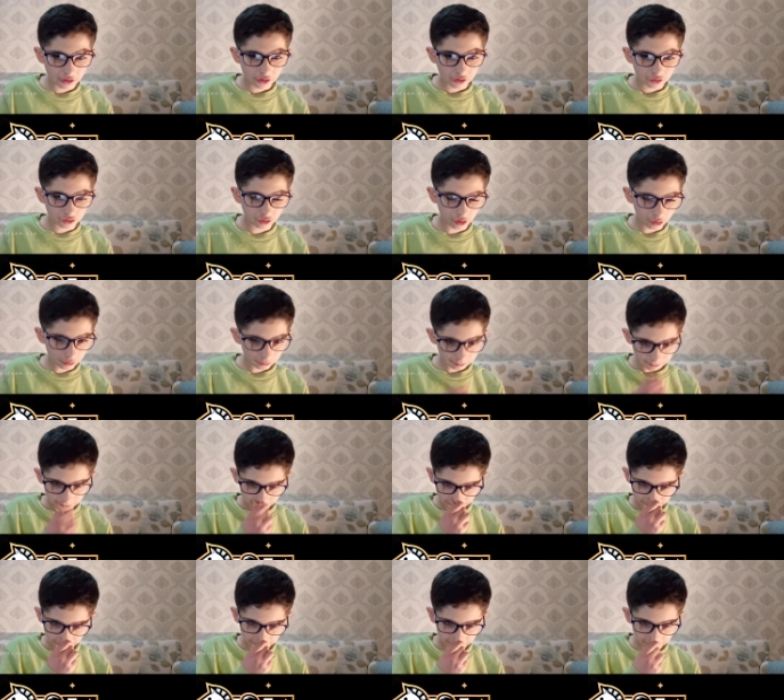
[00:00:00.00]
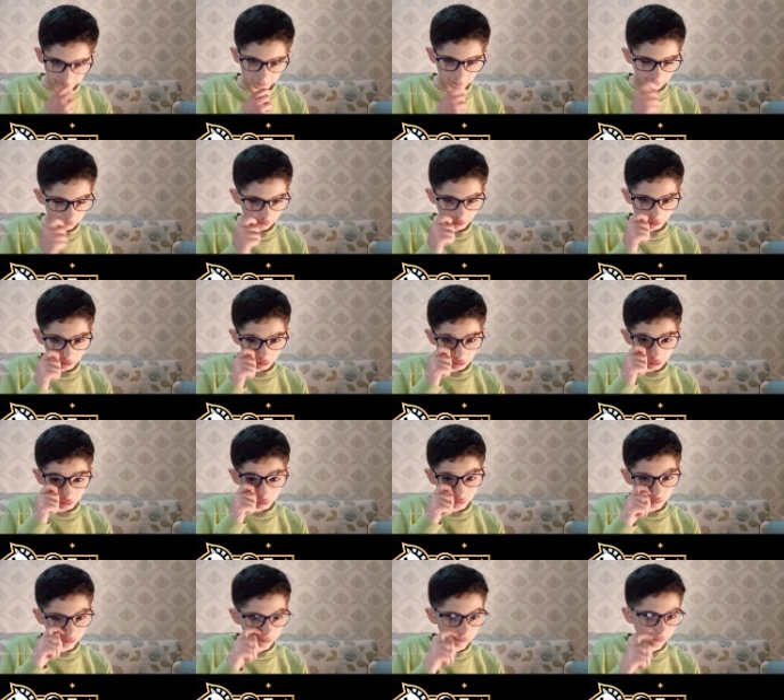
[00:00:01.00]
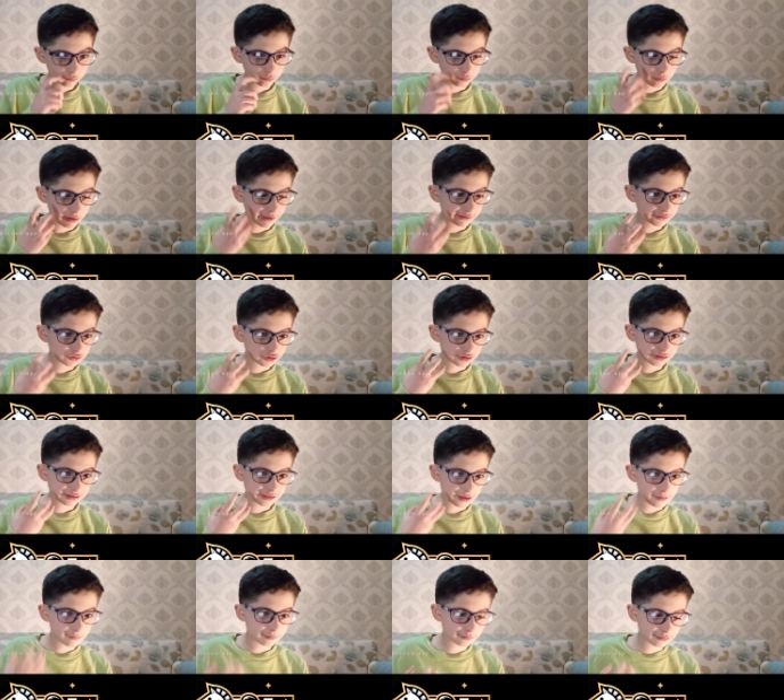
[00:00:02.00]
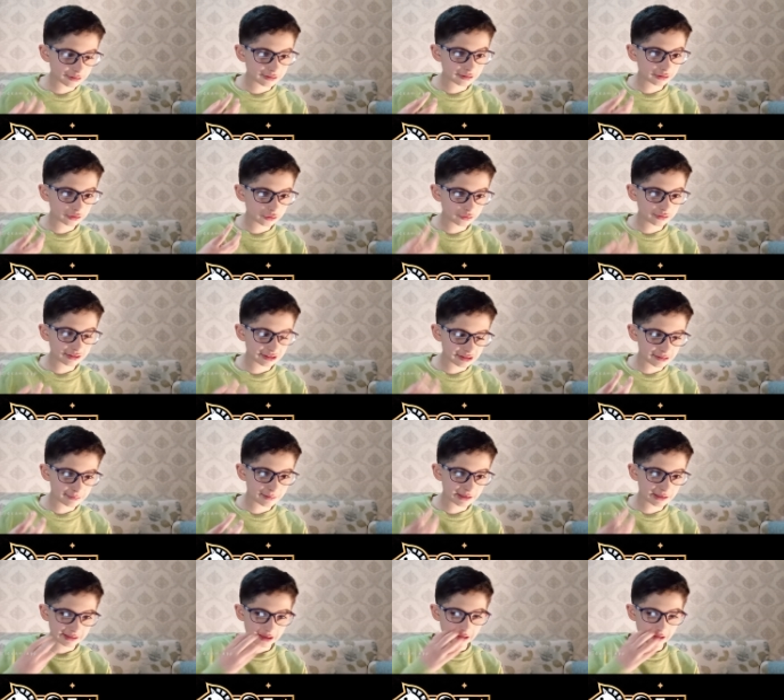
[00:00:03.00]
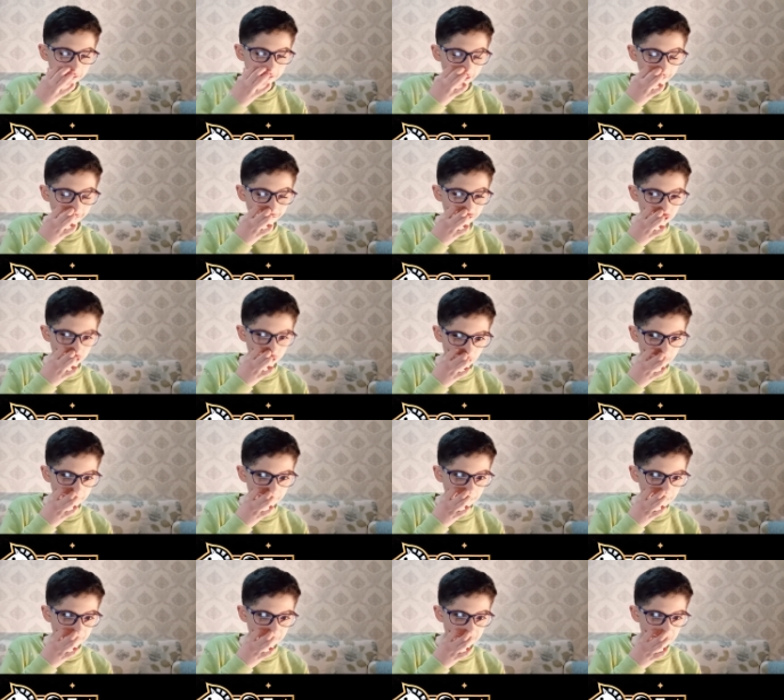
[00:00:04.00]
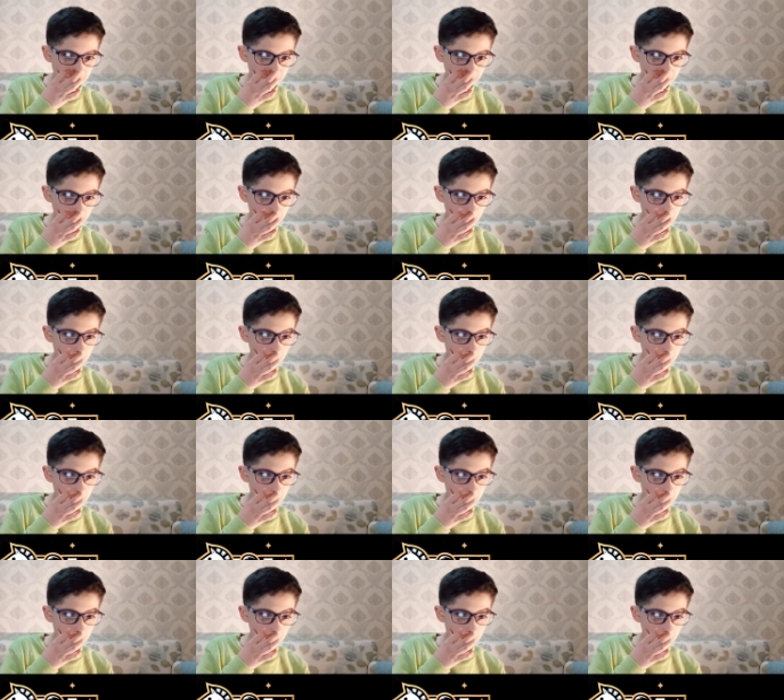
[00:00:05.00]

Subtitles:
So white just kept using the mentality of trade pieces.